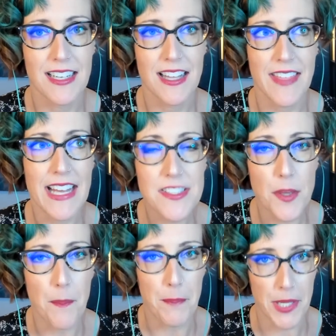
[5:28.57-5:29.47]
That's
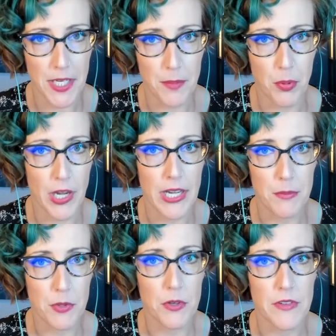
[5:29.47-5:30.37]
a big
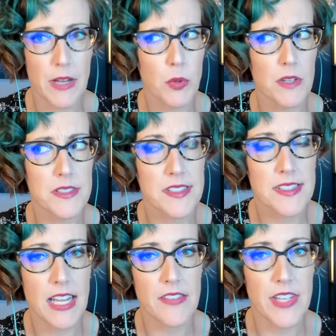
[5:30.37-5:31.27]
brain move, and we're
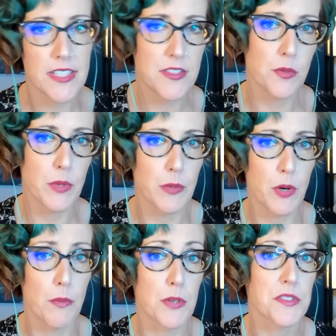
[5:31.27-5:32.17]
saving it to when
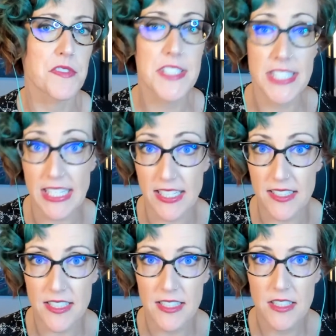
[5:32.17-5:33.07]
we're most
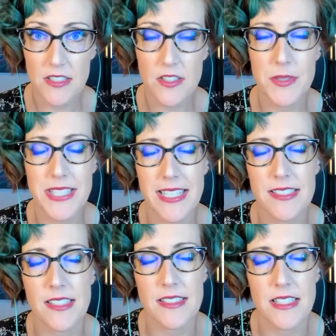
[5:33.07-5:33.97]
fatigued, so it
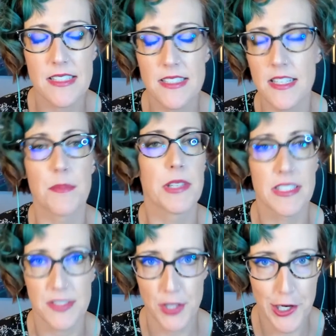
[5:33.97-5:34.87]
takes us doubly
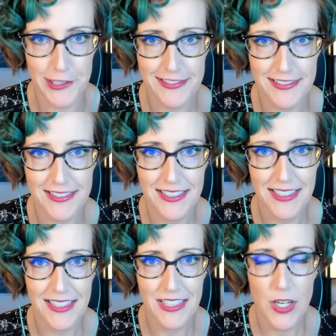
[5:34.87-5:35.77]
as long.
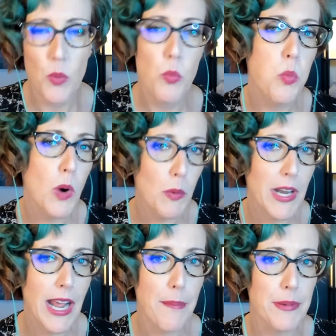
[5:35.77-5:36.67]
What
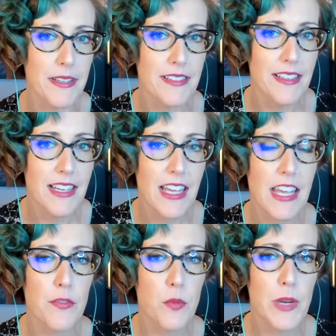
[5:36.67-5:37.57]
would happen
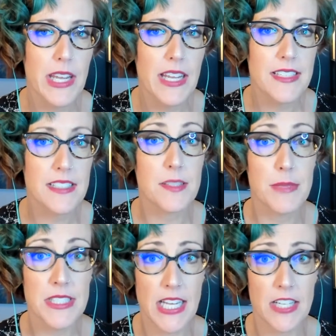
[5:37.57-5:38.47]
if we did some
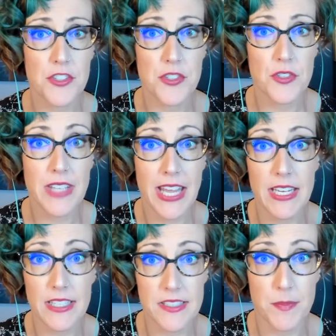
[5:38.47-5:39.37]
intentional
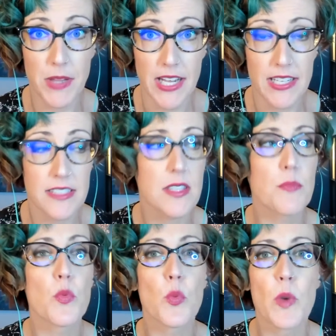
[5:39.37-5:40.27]
cadence planning,
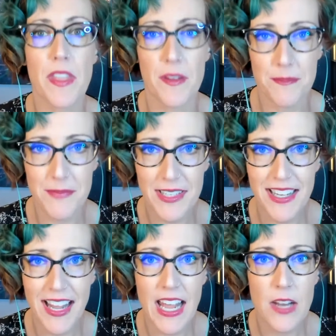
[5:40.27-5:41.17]
some rhythm,
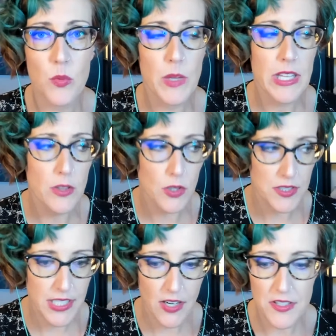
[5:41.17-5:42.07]
and we
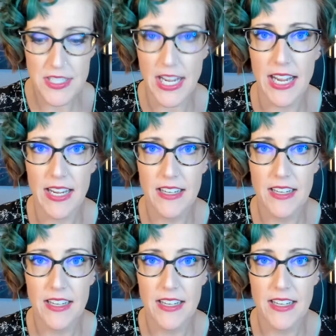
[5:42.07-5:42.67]
looked at our day